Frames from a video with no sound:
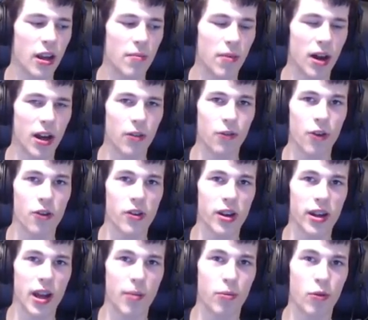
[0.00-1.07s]
iPhone
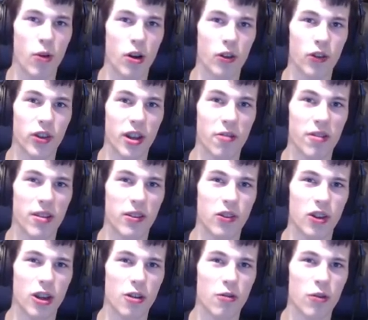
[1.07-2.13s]
and the Apple Watch Series
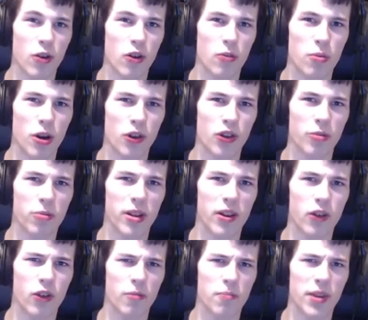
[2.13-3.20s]
2, or possibly
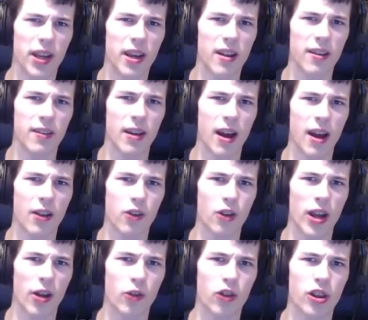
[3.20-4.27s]
some beginner's guides
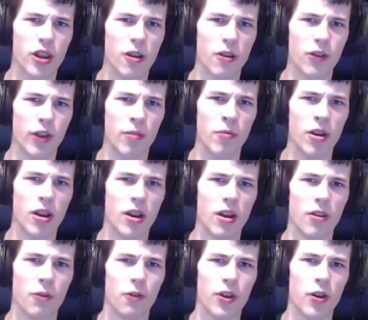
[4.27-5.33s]
on how to use them,
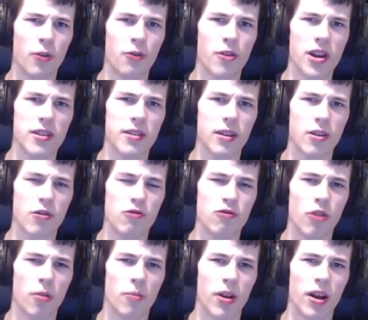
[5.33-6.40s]
feel free to
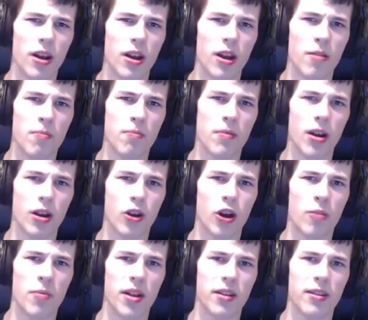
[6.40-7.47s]
drop a
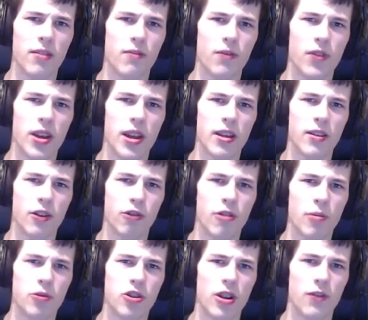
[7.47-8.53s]
comment in the
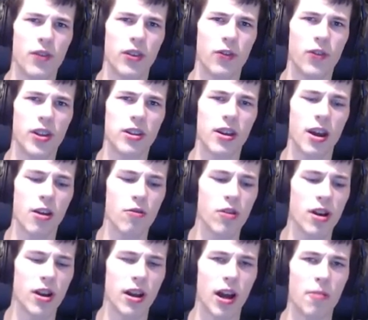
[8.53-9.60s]
description of this video.
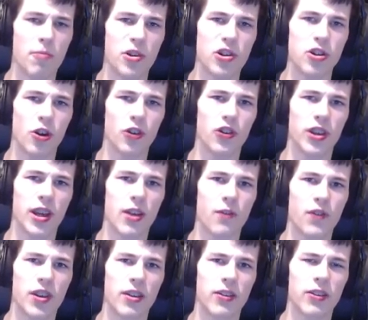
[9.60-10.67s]
And be sure to
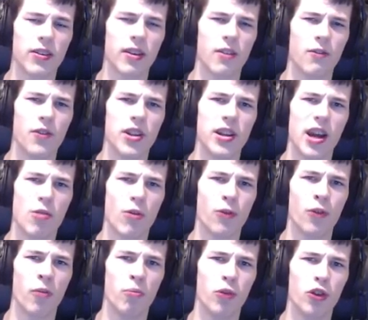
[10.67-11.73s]
give this video a
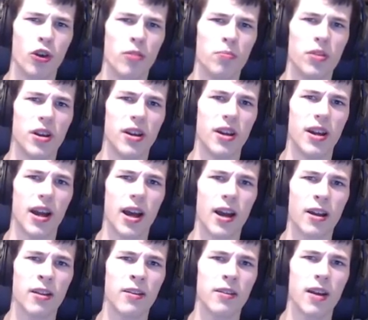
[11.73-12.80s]
thumbs up.
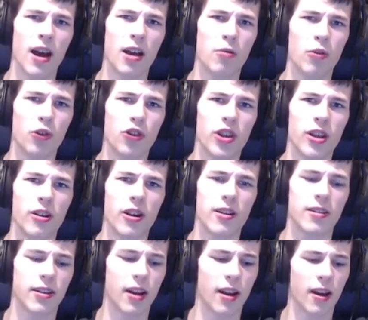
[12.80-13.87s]
And I will see you
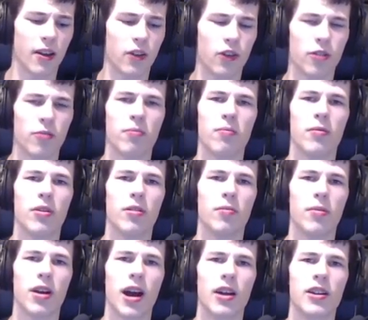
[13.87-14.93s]
later, guys.
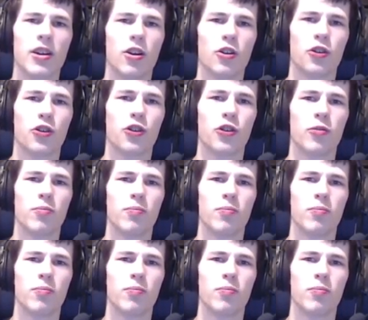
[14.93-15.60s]
Adios!